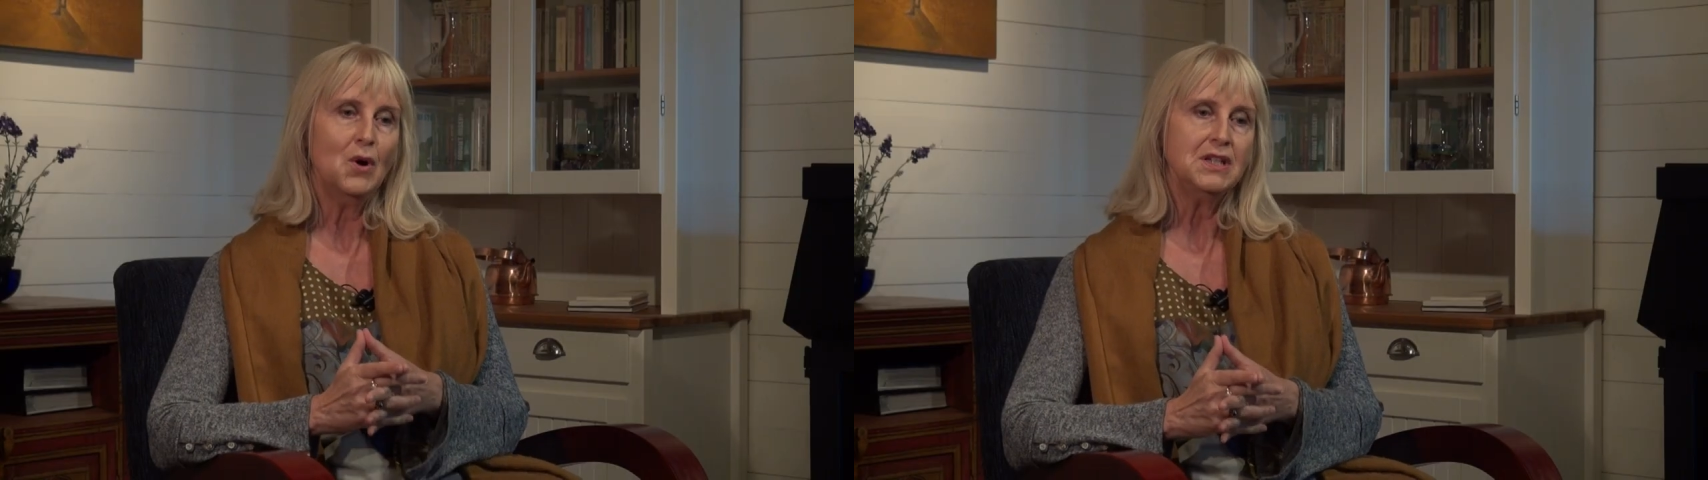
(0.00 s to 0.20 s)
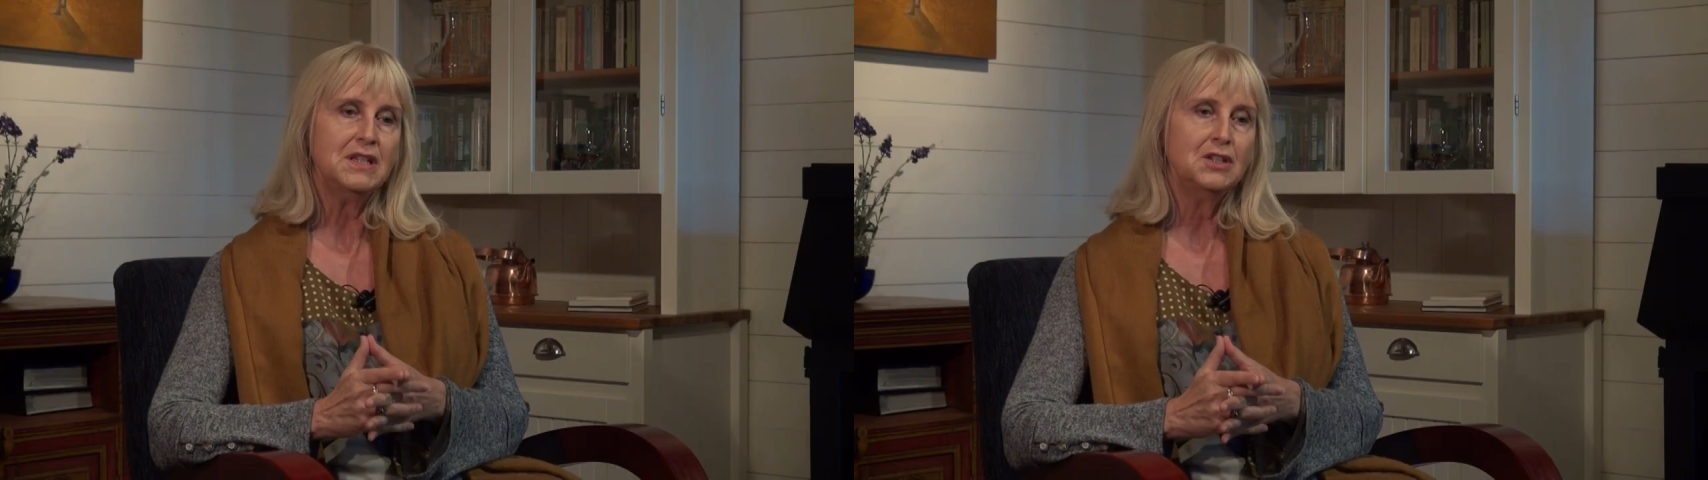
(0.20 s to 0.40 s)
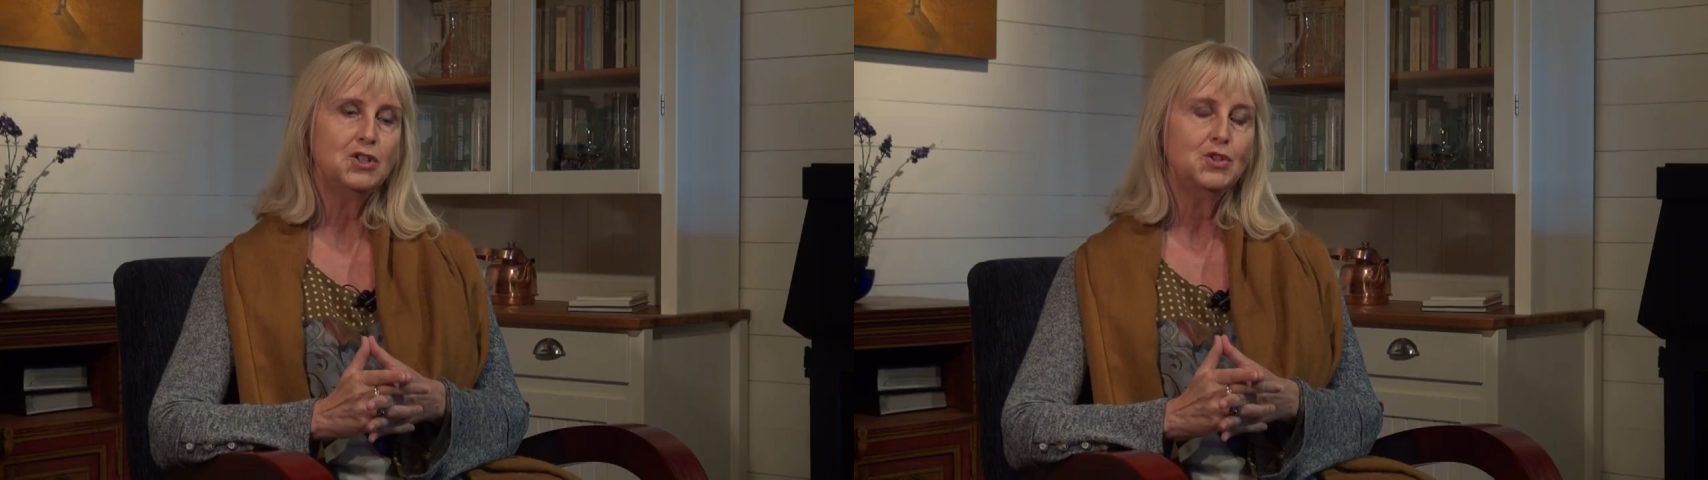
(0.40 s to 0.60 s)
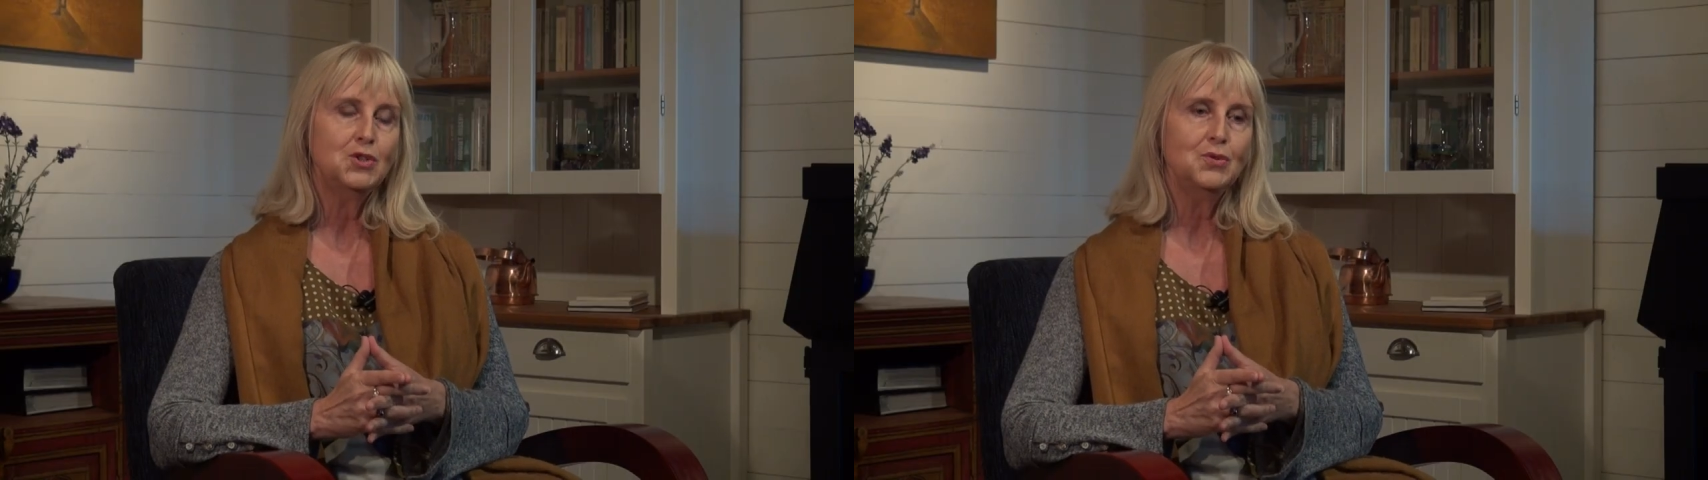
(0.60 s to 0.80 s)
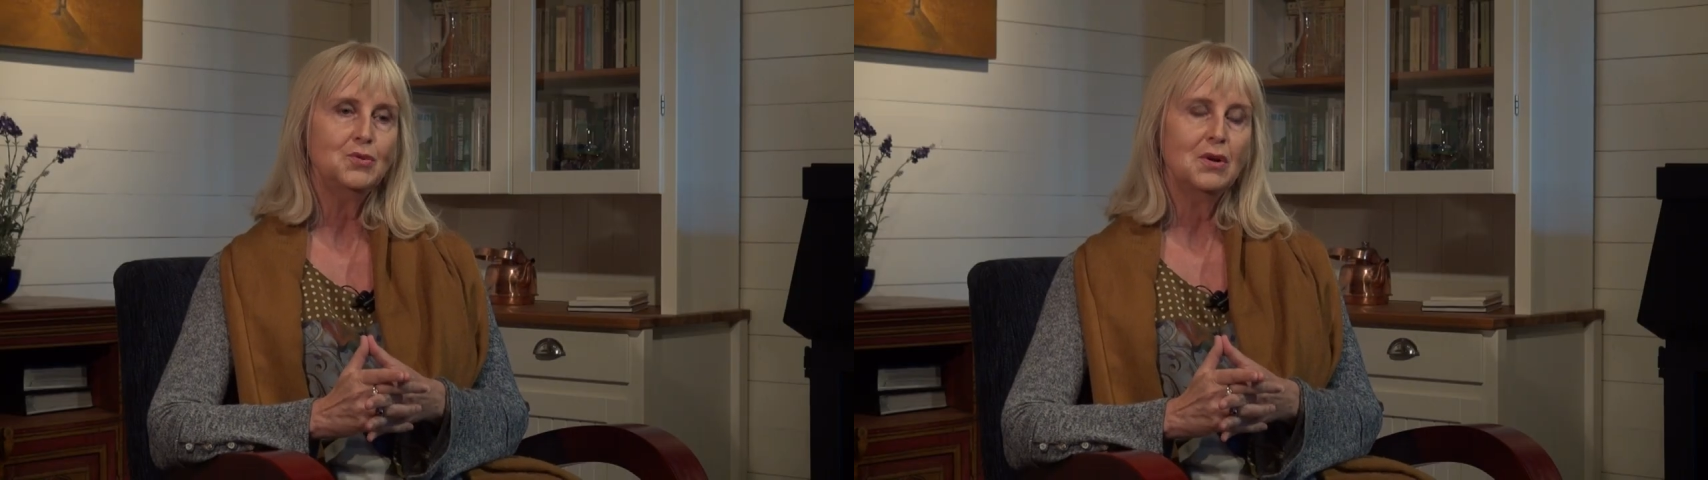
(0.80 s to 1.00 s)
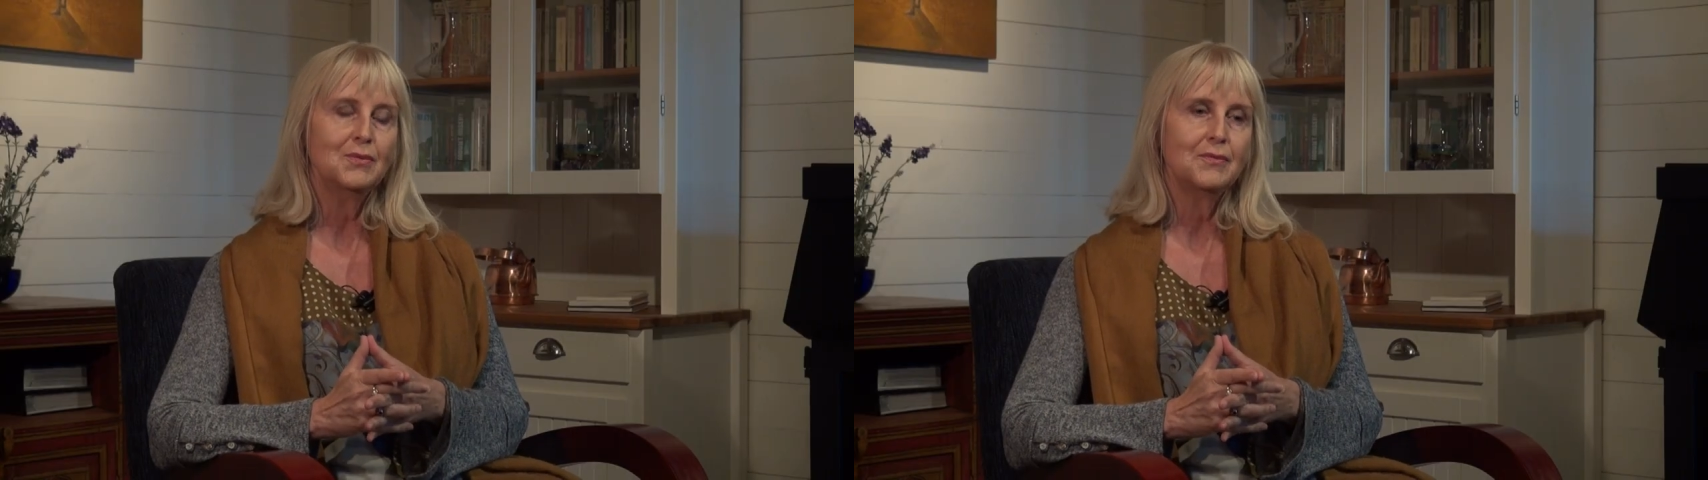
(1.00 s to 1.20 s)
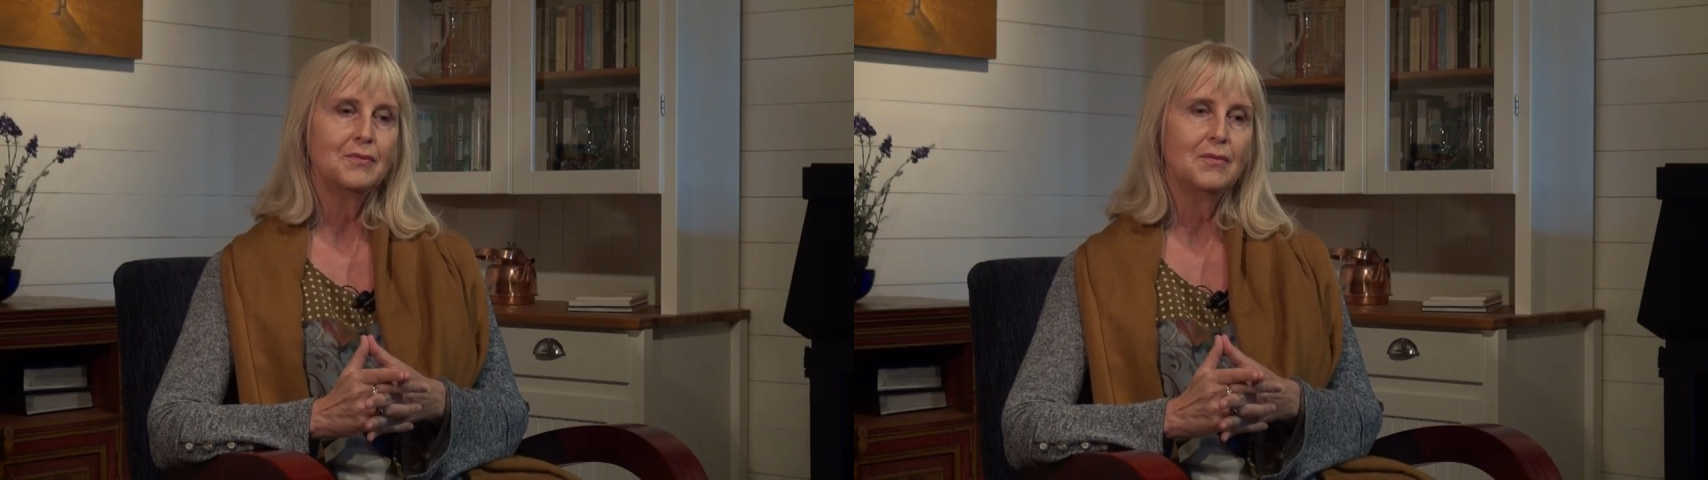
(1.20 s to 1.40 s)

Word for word: wanted to